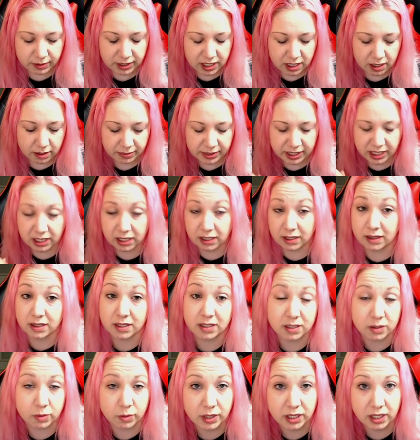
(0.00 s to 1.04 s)
be coming
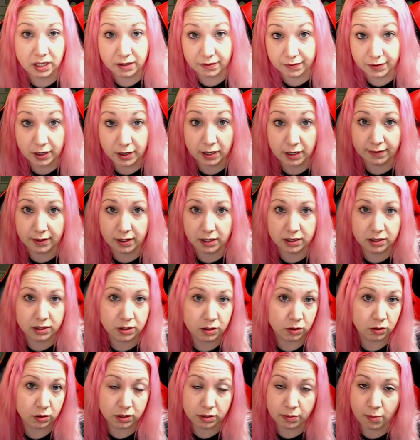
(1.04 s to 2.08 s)
this week, very, very
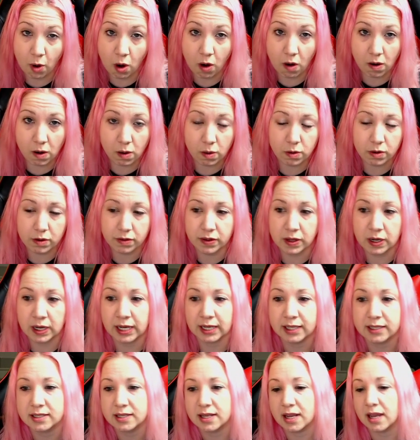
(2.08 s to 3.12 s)
soon, tomorrow or the
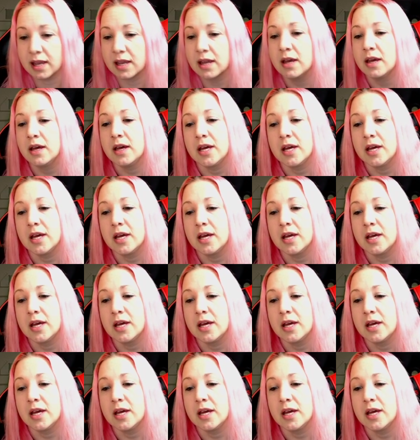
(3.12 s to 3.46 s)
next day.